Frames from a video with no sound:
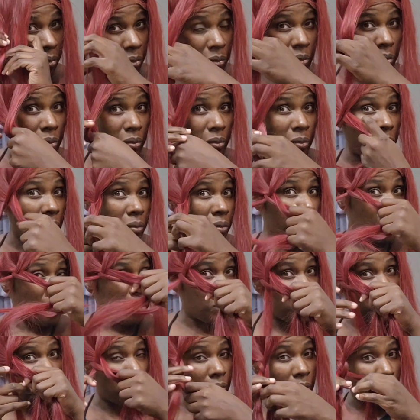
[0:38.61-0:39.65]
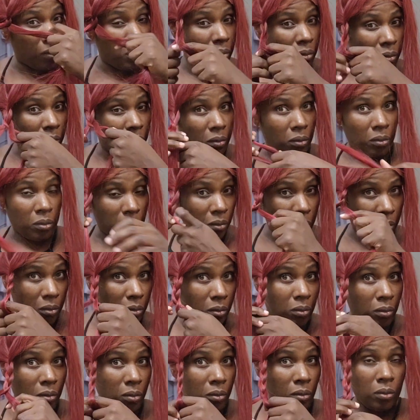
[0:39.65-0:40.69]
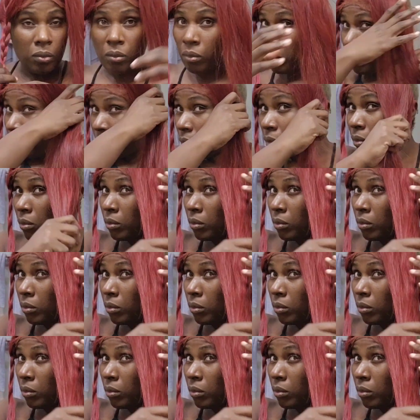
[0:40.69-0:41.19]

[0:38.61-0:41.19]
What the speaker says: the perimeter to glue it down.